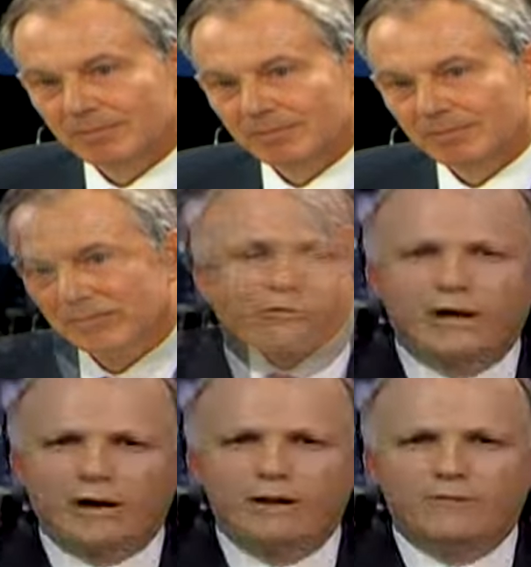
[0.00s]
it's still
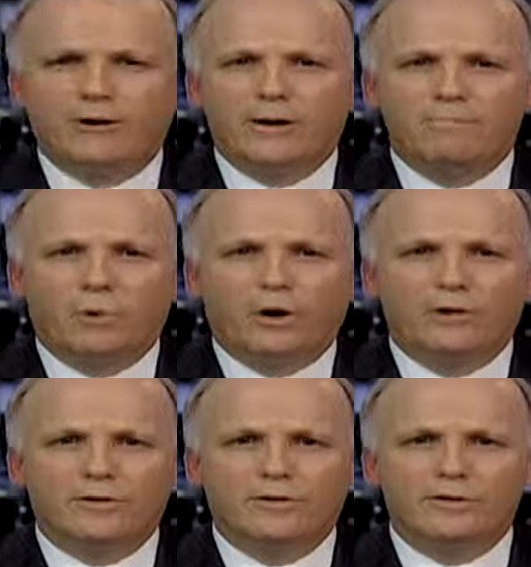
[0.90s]
very, very
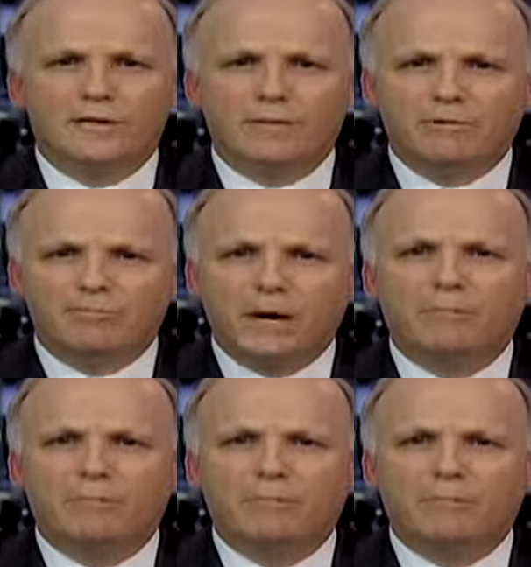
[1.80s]
important that this type of